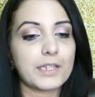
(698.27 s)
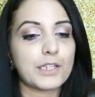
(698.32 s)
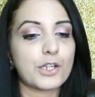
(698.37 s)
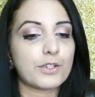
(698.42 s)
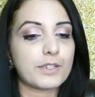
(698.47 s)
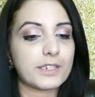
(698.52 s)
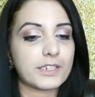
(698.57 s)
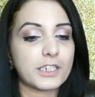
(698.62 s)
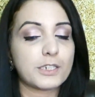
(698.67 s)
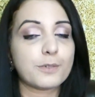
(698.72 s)

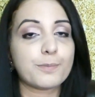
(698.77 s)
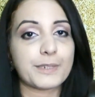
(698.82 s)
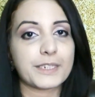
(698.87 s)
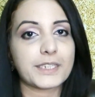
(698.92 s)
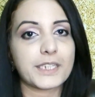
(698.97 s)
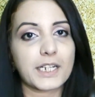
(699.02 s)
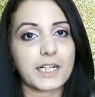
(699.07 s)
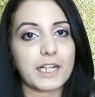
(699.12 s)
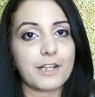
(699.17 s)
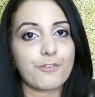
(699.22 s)
Now this is
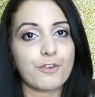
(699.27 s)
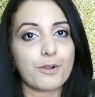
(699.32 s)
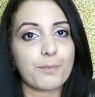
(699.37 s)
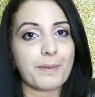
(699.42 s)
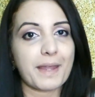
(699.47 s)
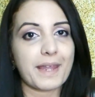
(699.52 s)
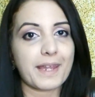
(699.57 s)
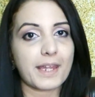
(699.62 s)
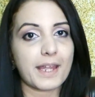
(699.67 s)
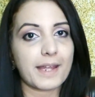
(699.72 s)
basically for
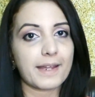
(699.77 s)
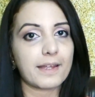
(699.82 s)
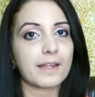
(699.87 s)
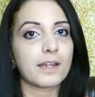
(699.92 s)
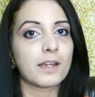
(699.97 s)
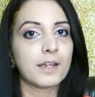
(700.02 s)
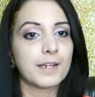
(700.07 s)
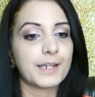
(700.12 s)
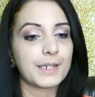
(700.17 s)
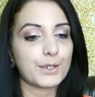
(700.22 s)
baking,
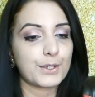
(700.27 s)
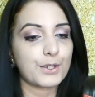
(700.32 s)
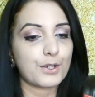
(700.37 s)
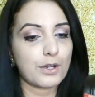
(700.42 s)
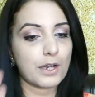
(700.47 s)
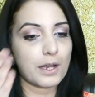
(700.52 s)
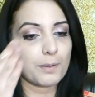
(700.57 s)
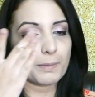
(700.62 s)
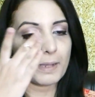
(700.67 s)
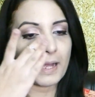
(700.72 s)
you
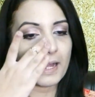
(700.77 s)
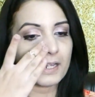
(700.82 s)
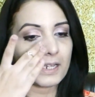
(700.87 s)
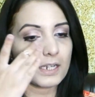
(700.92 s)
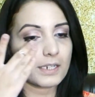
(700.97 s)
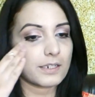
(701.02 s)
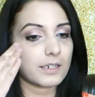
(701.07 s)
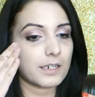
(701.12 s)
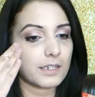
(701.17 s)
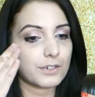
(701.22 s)
know, applying
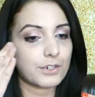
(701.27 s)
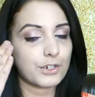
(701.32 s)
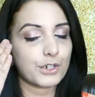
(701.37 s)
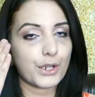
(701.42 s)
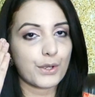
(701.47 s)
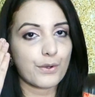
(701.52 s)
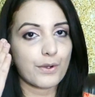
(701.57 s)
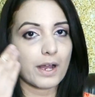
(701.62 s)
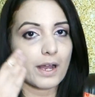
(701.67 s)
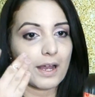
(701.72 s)
it under
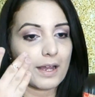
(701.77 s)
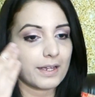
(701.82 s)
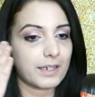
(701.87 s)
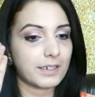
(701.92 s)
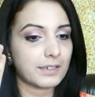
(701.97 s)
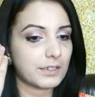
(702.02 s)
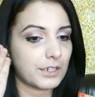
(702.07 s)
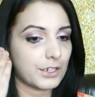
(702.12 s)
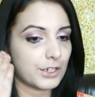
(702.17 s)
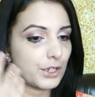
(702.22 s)
your
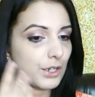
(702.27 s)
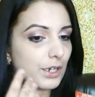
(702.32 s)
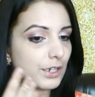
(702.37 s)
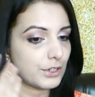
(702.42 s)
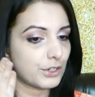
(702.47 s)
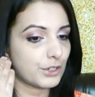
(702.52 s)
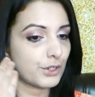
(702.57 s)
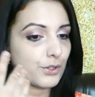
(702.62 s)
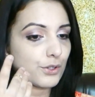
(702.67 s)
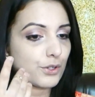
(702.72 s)
eyes and
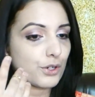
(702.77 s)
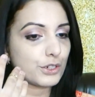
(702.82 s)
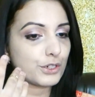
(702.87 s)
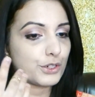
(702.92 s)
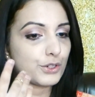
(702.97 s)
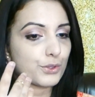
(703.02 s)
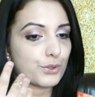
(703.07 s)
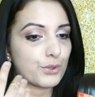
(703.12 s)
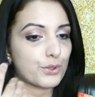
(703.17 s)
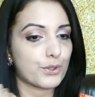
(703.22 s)
under your
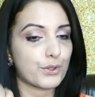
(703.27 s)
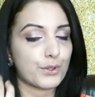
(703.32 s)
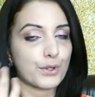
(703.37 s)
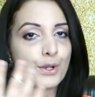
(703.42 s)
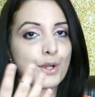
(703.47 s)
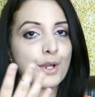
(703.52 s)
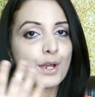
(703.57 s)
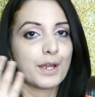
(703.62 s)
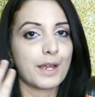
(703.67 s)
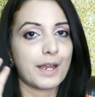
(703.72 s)

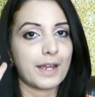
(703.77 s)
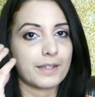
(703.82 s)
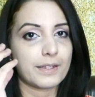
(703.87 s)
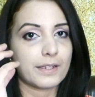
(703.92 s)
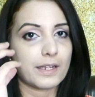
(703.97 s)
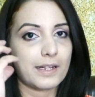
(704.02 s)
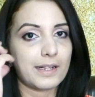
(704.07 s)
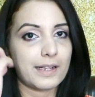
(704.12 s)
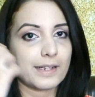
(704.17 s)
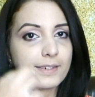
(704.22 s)
contour and
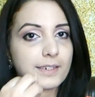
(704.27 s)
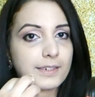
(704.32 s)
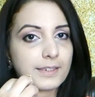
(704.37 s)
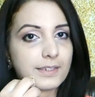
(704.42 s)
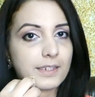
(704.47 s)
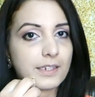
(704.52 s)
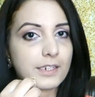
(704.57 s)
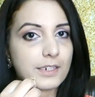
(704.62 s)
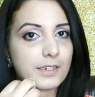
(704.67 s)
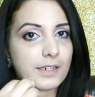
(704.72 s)
then let it
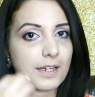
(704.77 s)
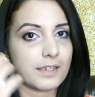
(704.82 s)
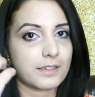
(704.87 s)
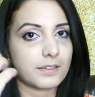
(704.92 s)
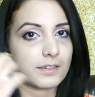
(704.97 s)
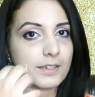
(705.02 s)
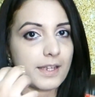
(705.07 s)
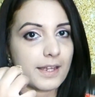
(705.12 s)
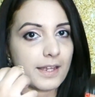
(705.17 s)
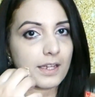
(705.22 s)
sit
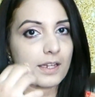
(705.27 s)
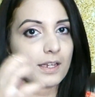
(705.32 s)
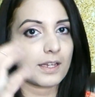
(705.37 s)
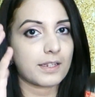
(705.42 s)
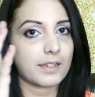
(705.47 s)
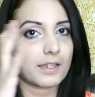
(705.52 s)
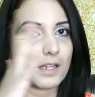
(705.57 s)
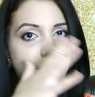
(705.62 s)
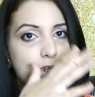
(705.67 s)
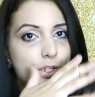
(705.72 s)
and sink,
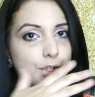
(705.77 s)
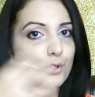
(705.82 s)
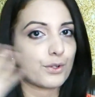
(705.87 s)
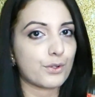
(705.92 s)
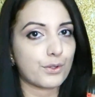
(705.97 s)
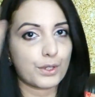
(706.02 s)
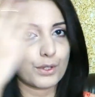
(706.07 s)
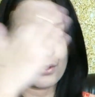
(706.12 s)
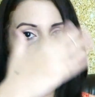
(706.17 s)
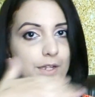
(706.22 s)
and then, you
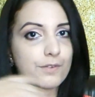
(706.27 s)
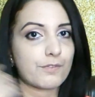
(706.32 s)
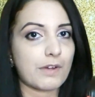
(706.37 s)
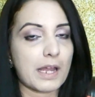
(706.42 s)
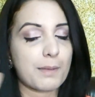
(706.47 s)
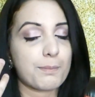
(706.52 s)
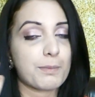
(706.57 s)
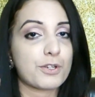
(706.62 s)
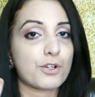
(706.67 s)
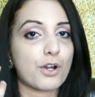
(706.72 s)
know, you can
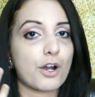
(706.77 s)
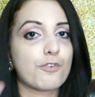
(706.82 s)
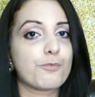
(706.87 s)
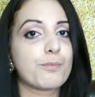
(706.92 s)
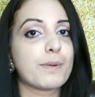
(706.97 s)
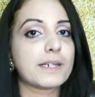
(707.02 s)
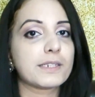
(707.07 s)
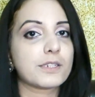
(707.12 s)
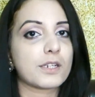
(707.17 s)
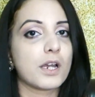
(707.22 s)
wipe it off.
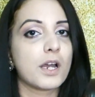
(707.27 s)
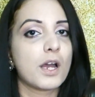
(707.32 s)
But